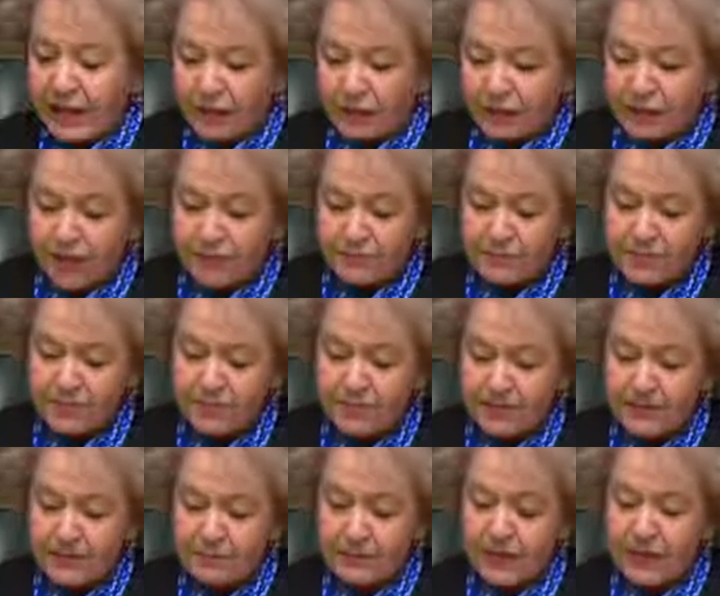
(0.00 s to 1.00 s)
now come to
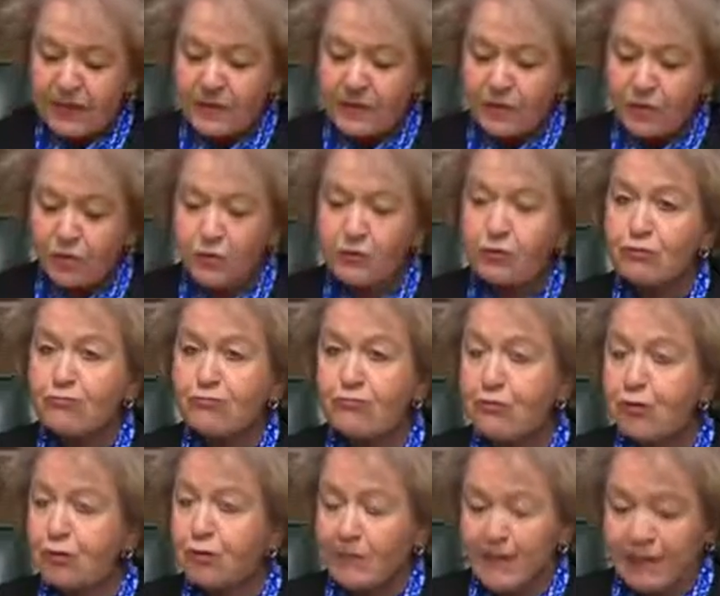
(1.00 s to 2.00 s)
the debate on
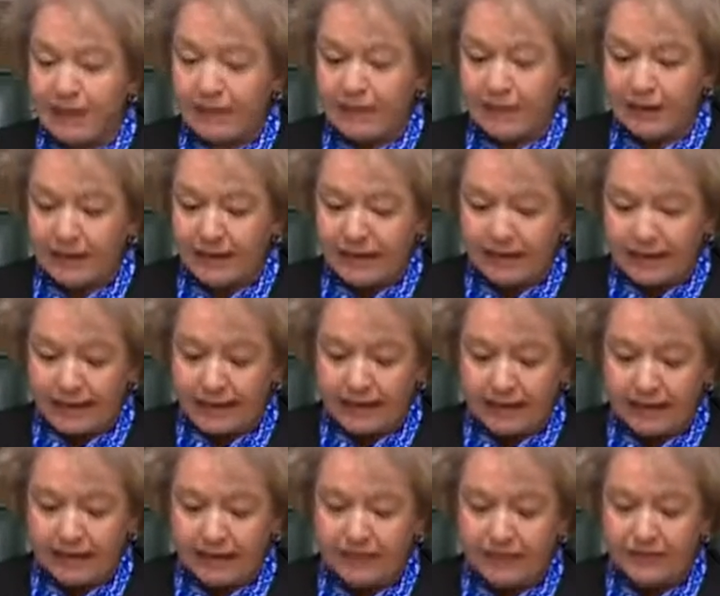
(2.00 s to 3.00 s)
grooming
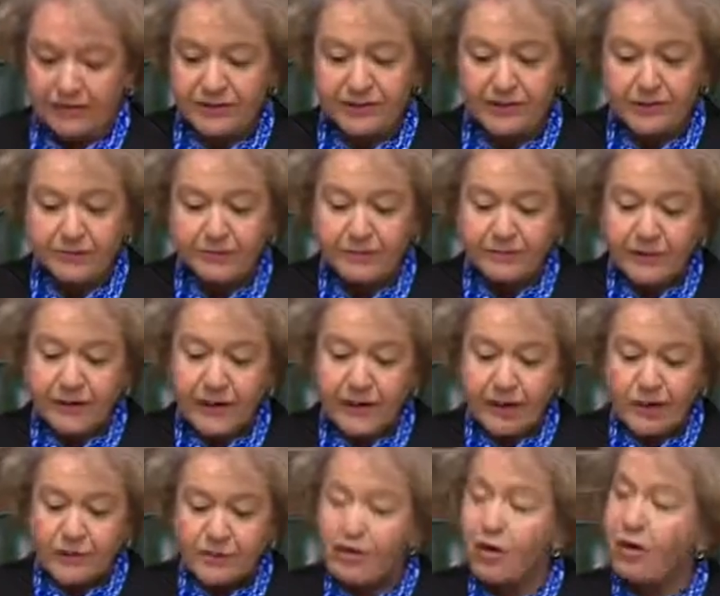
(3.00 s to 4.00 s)
gangs.
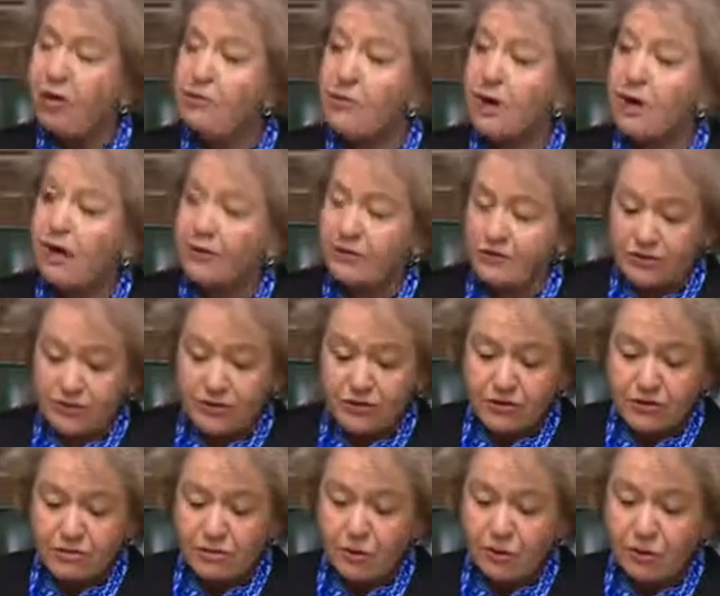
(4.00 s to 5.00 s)
Tom Hunt
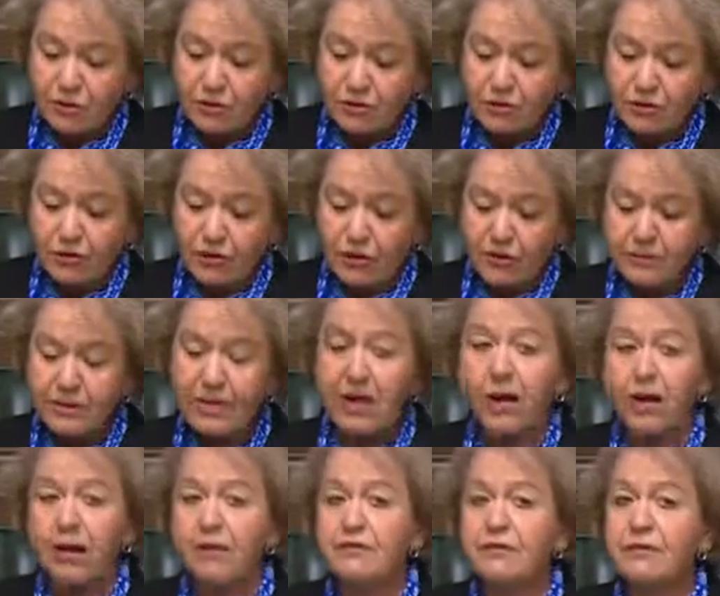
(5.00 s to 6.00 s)
to move on
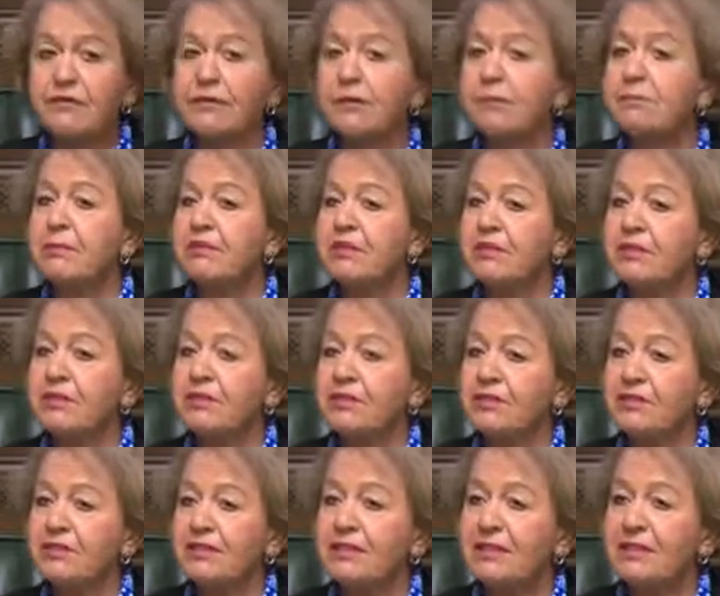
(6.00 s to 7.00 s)
behalf of the
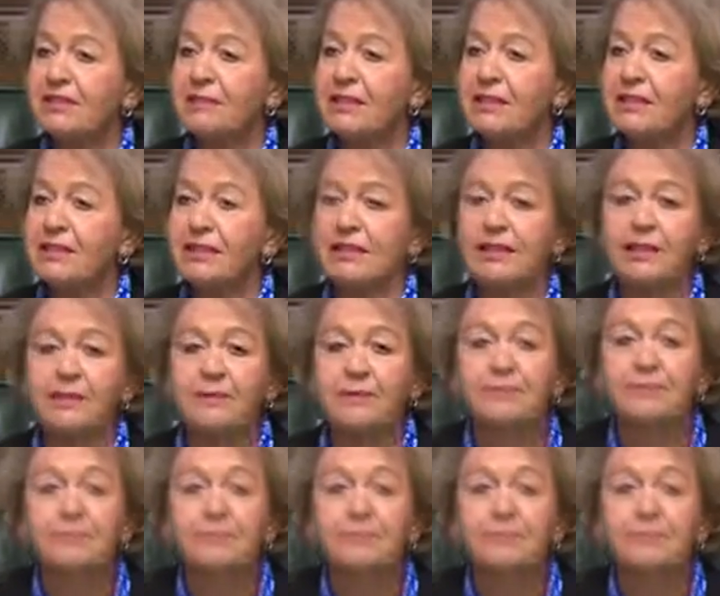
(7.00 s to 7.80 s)
Petitions Committee.